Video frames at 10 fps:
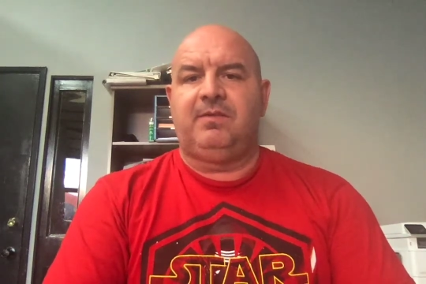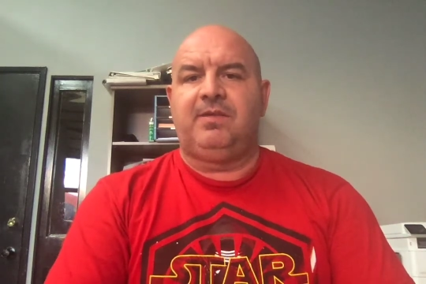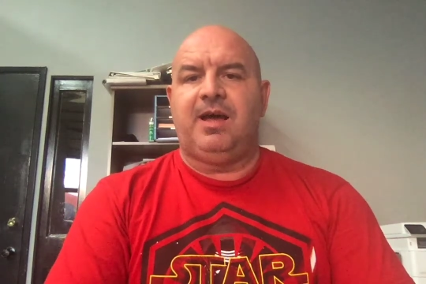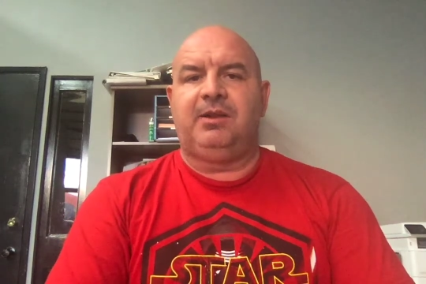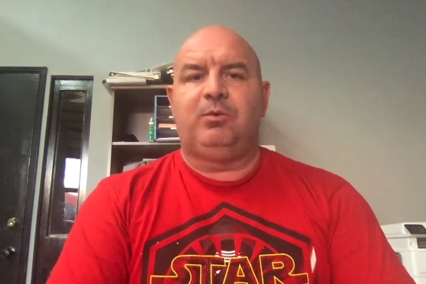
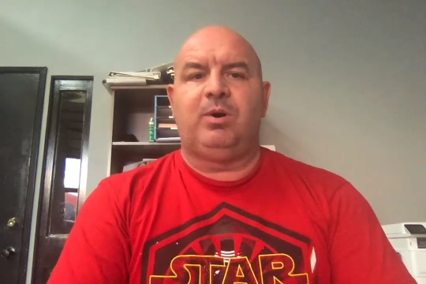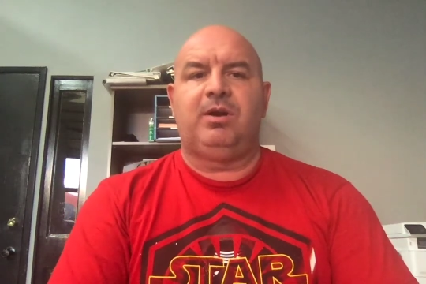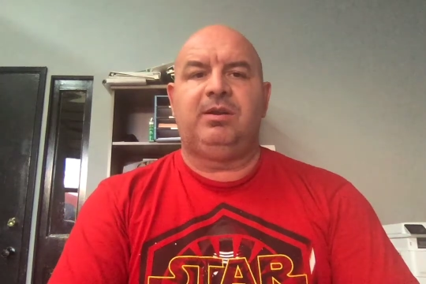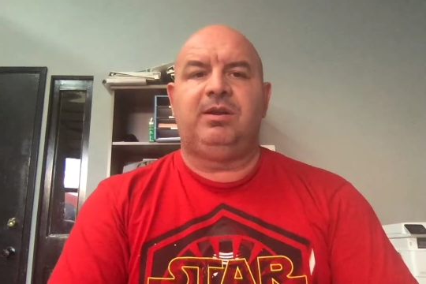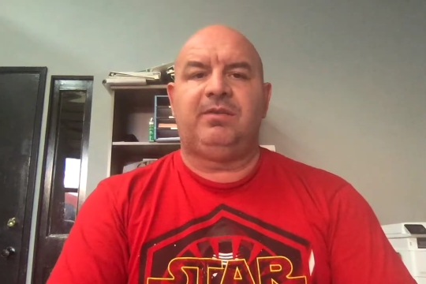The other
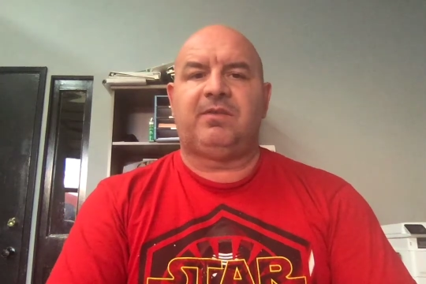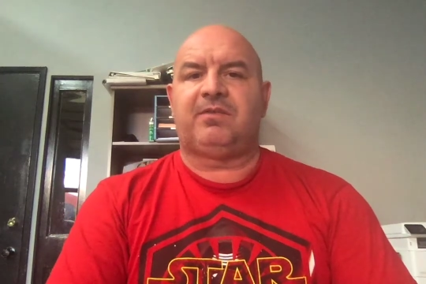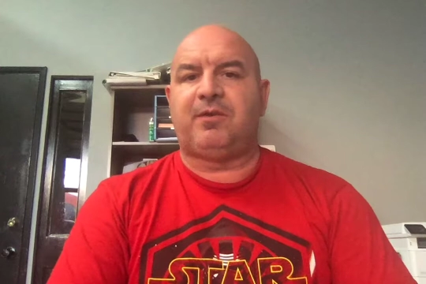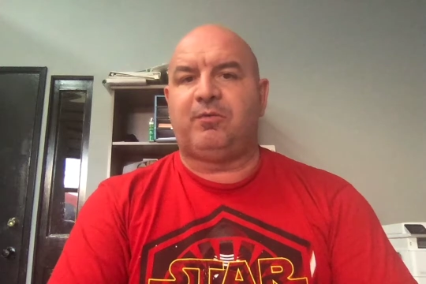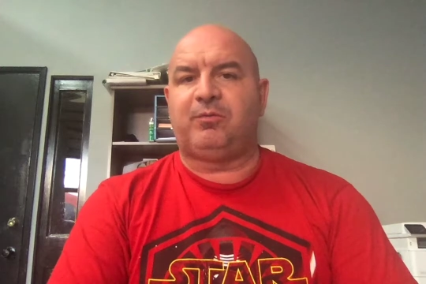one is a
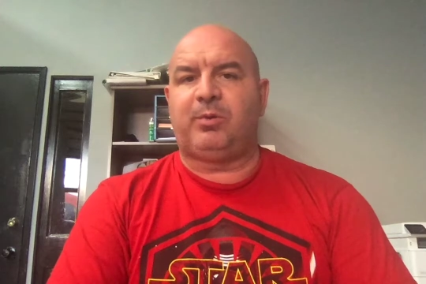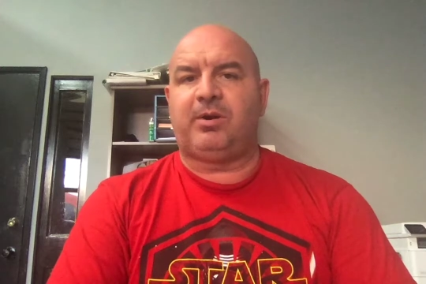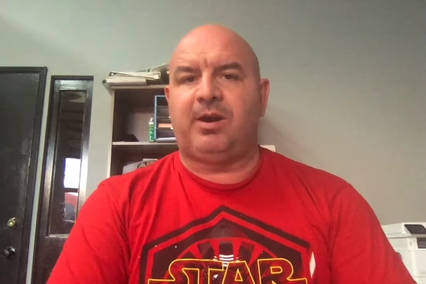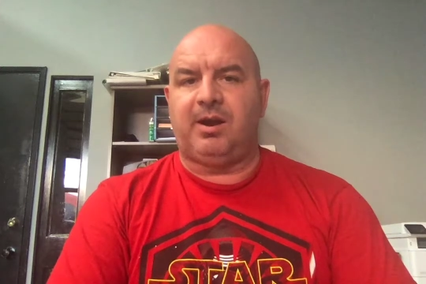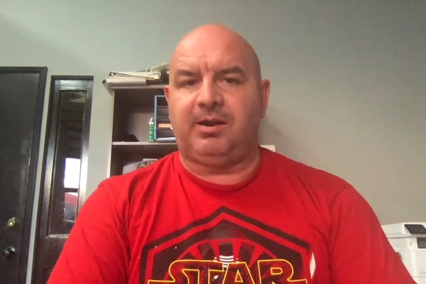
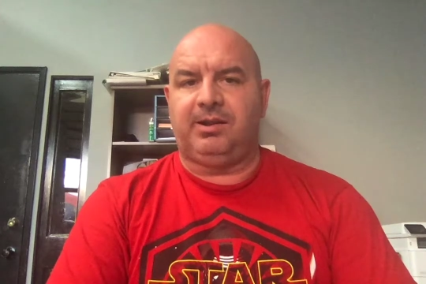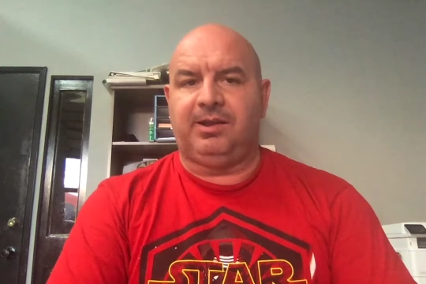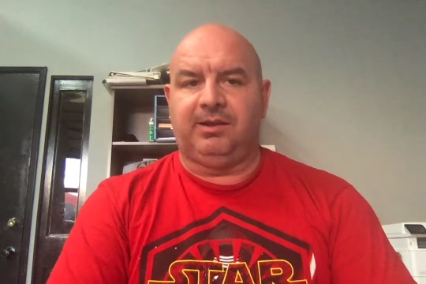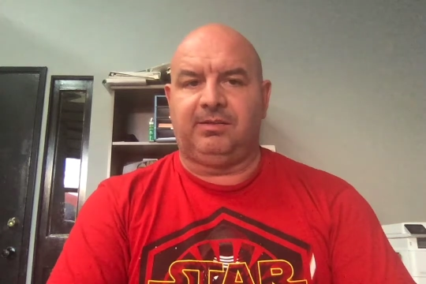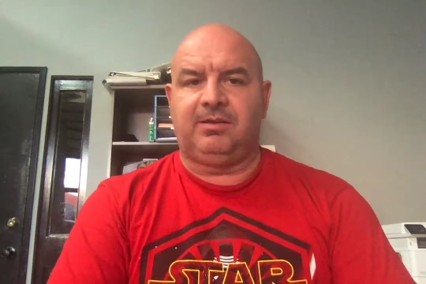software
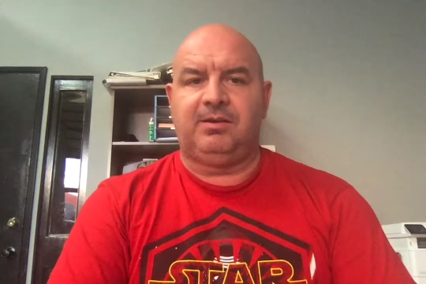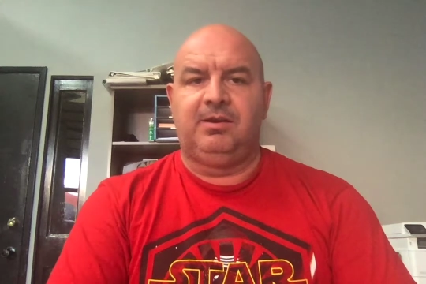architect.